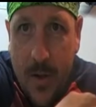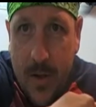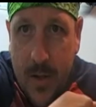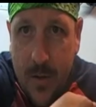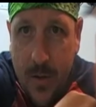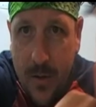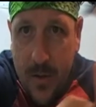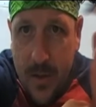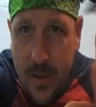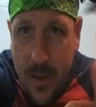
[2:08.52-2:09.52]
Two
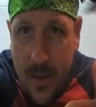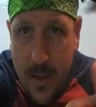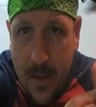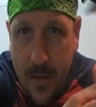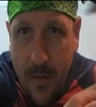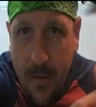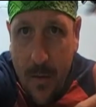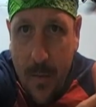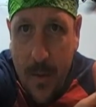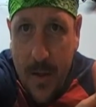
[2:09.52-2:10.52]
knuckles, the
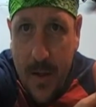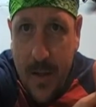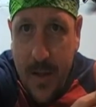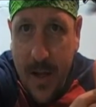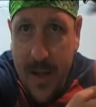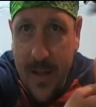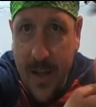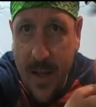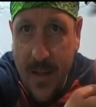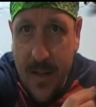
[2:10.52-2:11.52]
thumb actually
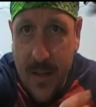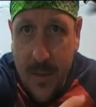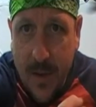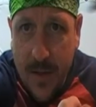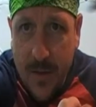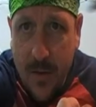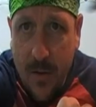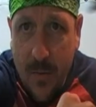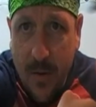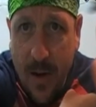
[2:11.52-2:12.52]
lands it. So when I took the
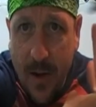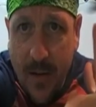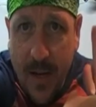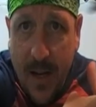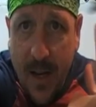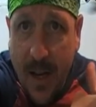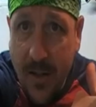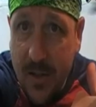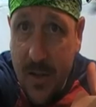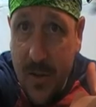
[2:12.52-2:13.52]
thumb round, I can land
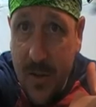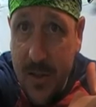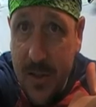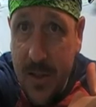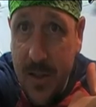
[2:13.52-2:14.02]
on two knuckles.